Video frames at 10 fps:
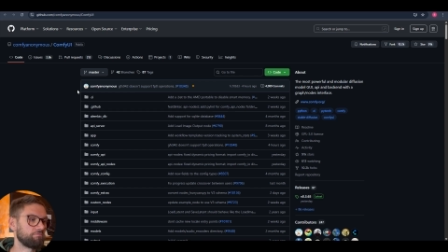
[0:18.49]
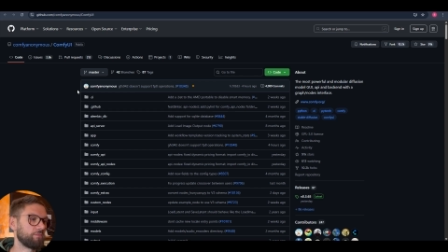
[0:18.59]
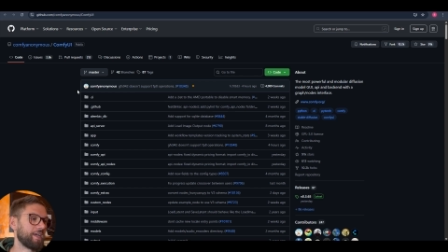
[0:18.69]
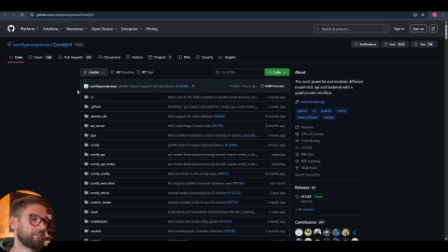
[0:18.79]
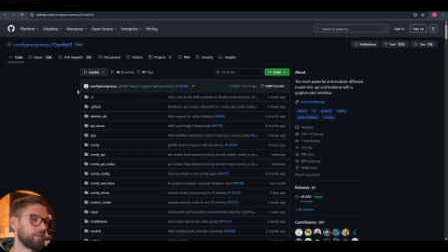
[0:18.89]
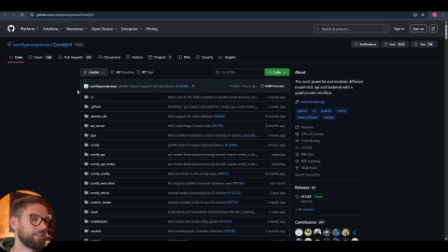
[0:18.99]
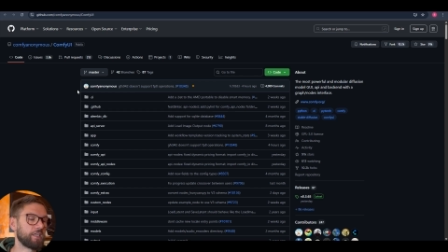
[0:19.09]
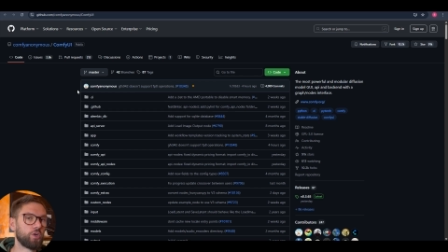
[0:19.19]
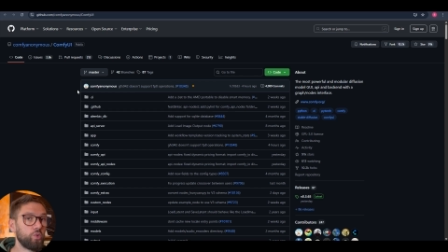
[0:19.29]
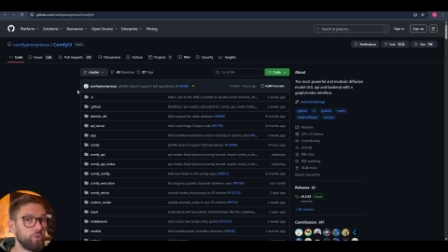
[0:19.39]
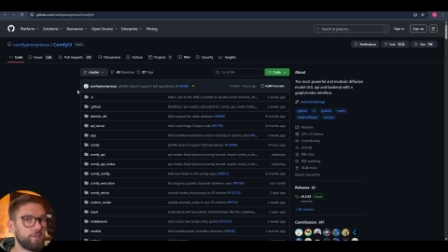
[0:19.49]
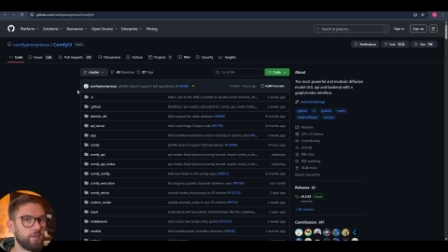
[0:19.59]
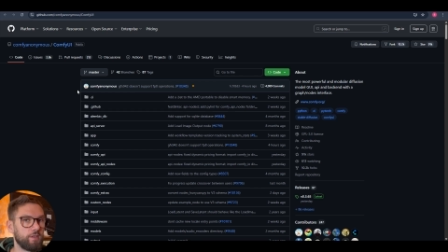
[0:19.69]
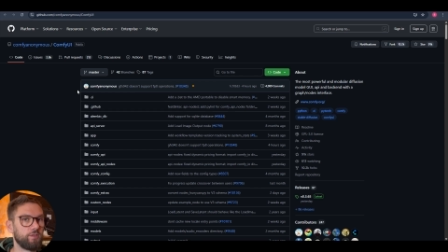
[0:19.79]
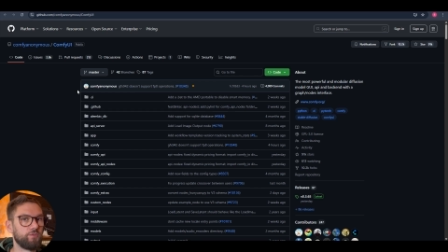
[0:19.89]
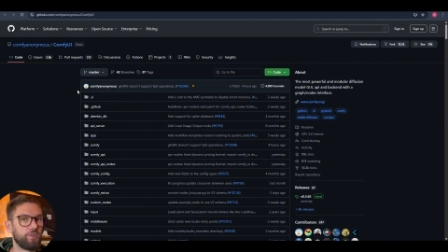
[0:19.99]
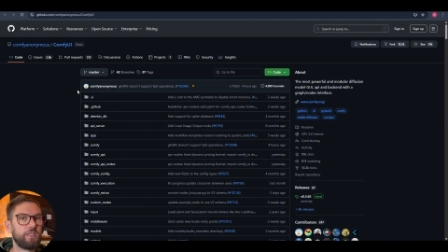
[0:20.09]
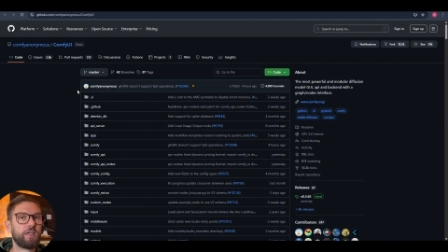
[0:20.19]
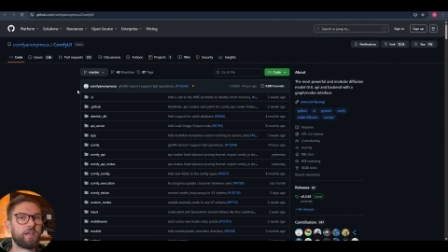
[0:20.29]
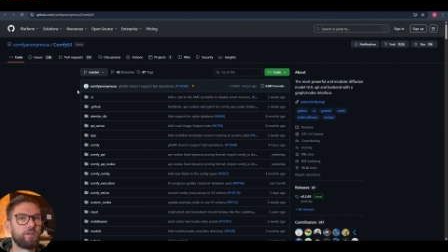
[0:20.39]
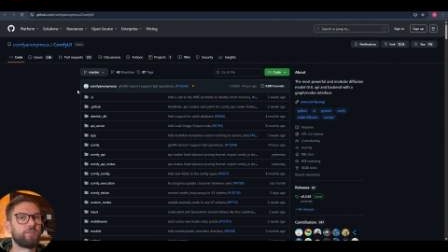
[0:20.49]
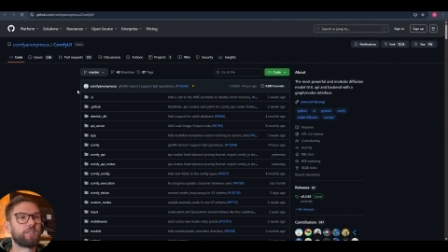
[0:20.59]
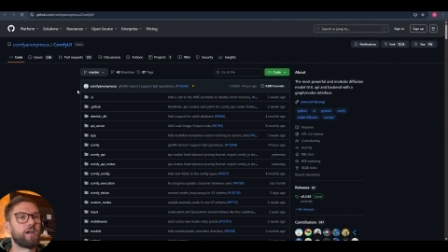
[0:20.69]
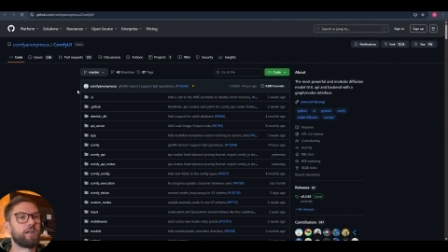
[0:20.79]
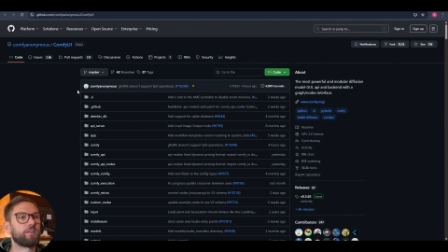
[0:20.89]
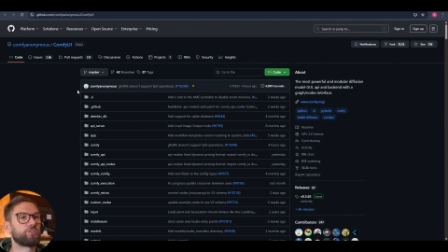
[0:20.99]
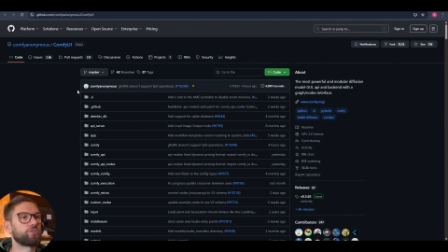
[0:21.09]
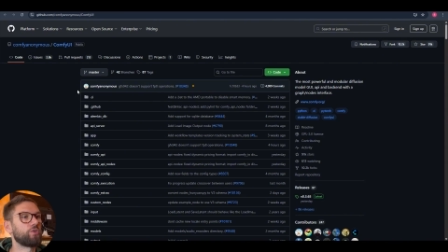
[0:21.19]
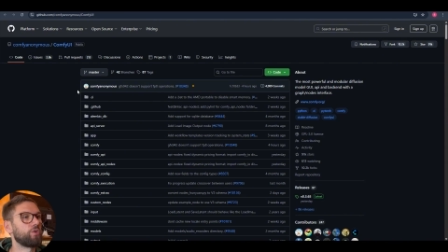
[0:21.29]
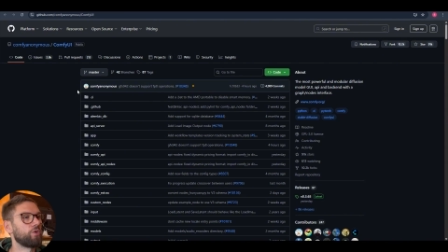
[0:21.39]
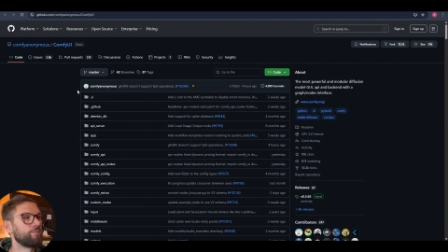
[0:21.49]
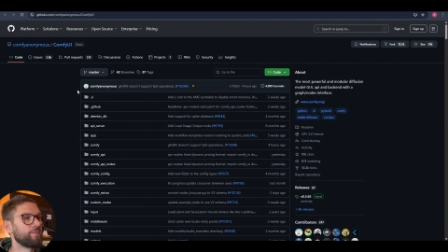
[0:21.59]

at least a good NVIDIA graphic card. So